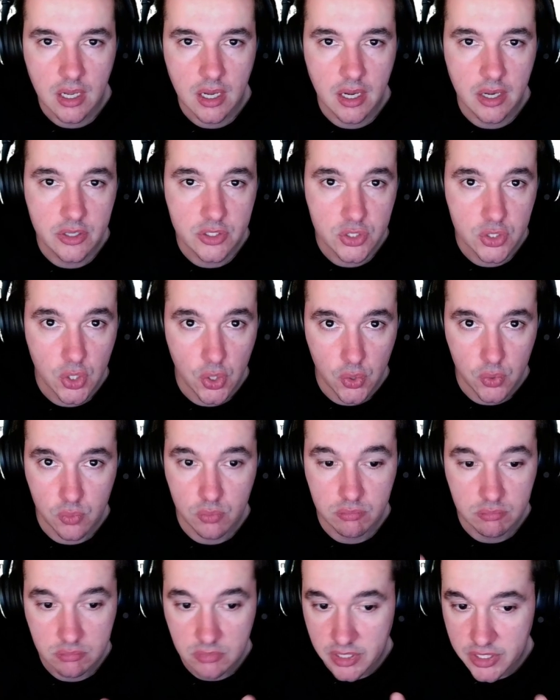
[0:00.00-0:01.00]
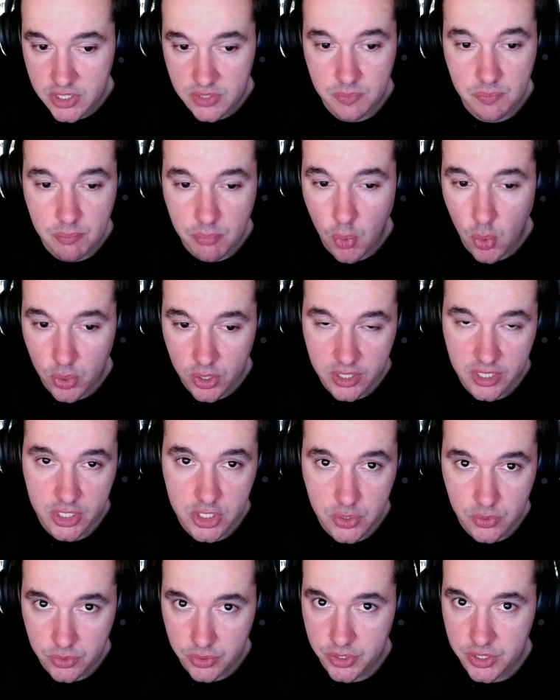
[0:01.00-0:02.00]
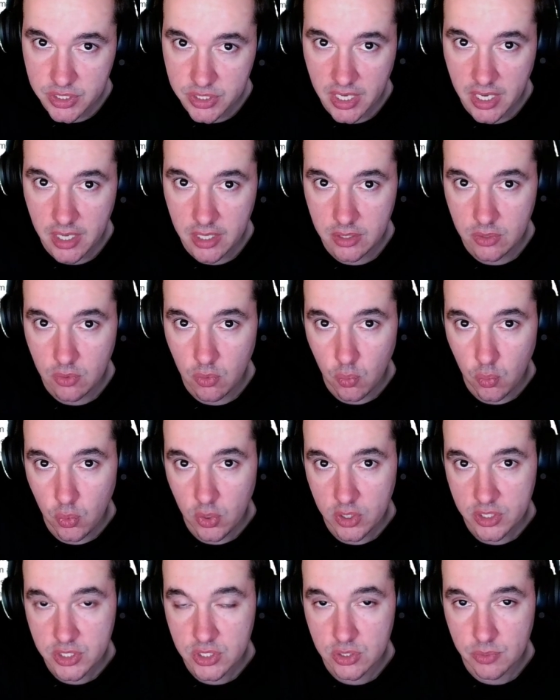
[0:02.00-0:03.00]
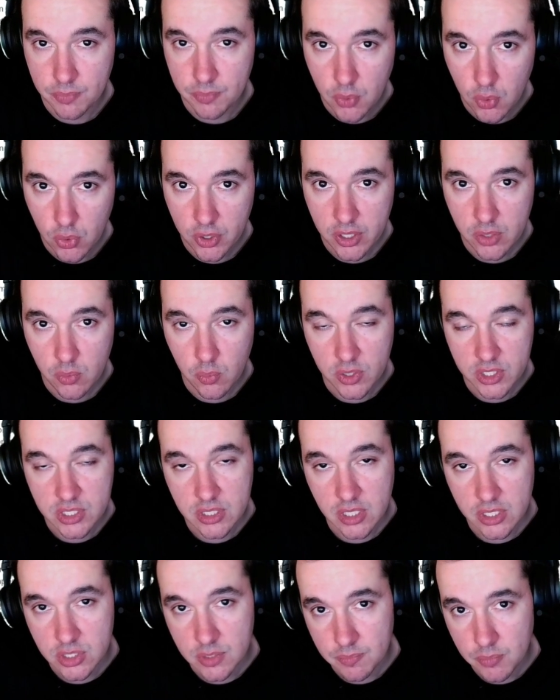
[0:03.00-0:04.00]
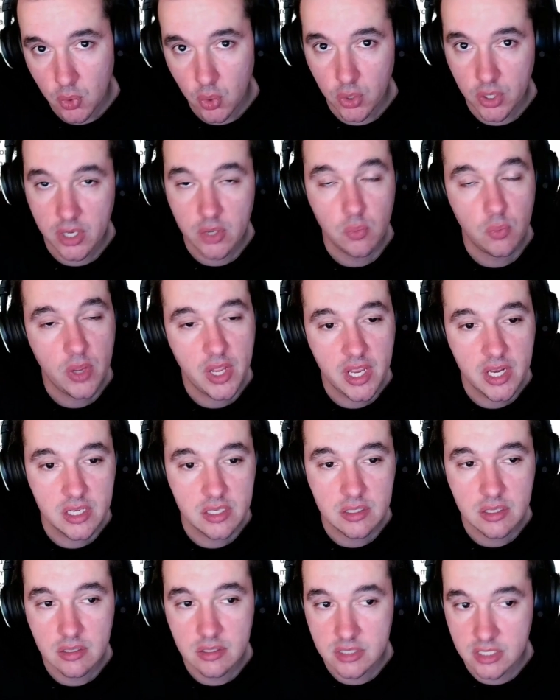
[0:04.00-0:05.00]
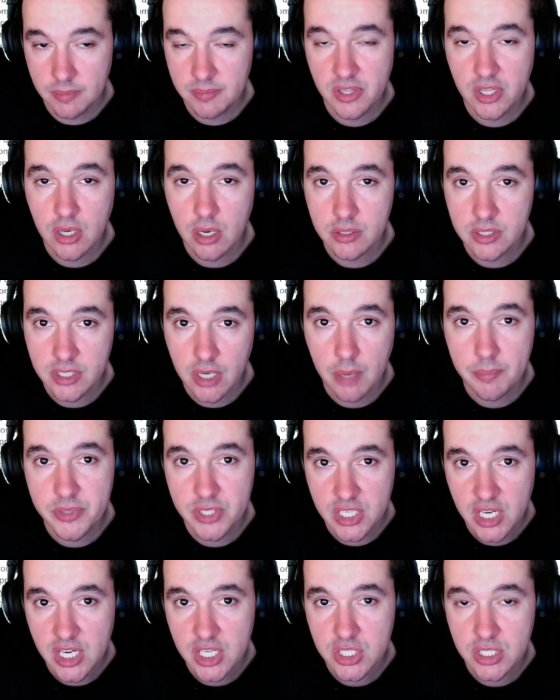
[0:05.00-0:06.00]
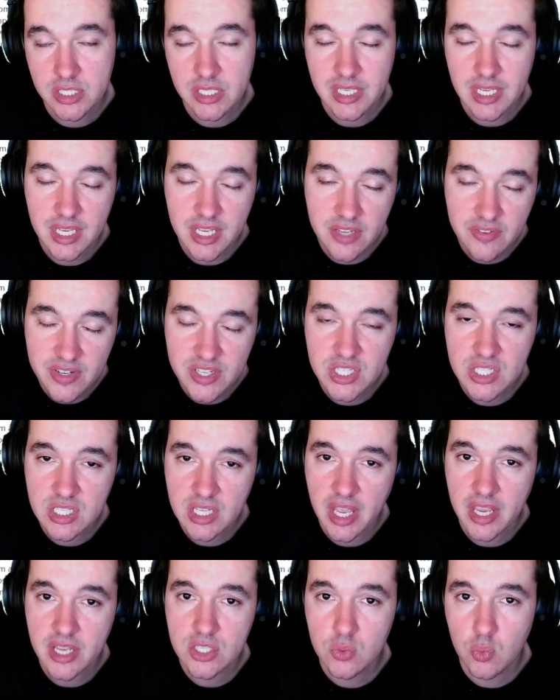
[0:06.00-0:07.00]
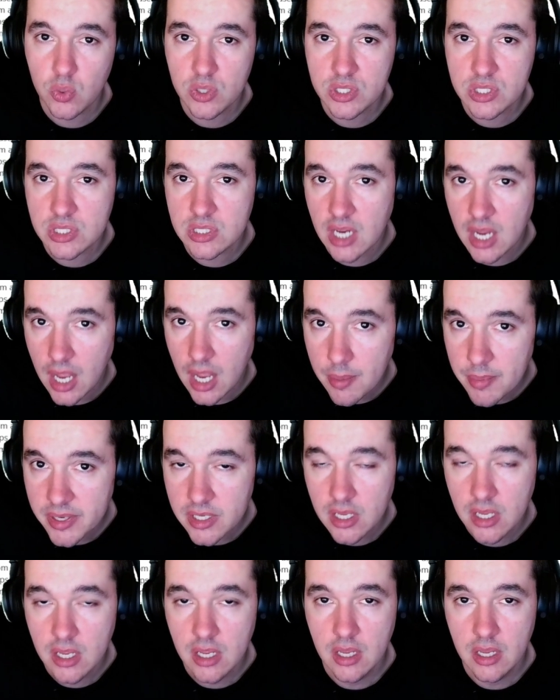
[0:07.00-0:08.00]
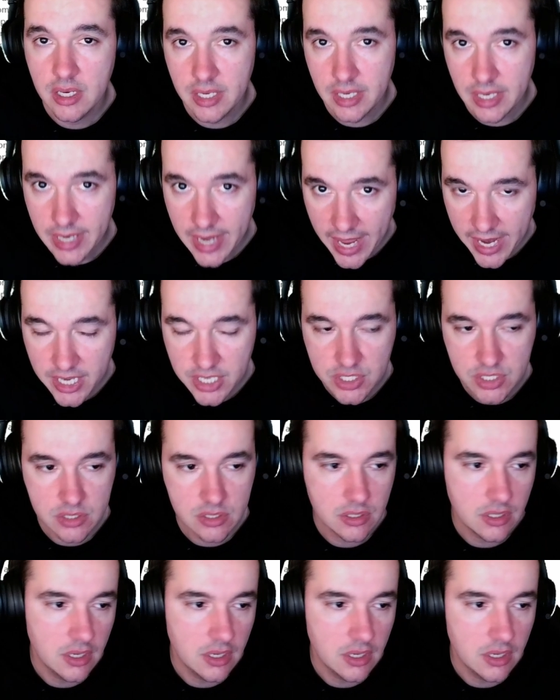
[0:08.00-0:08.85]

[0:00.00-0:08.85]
So it's important that you understand what's supported, what's not supported, when some of the documentation even states what's coming next,